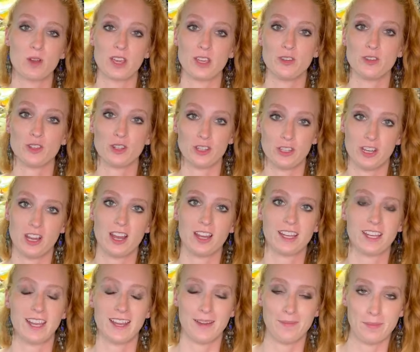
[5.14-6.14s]
why you should
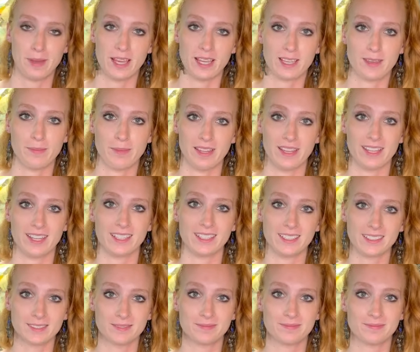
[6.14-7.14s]
not get a pet
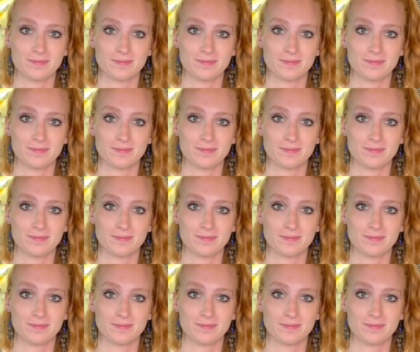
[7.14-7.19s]
chameleon.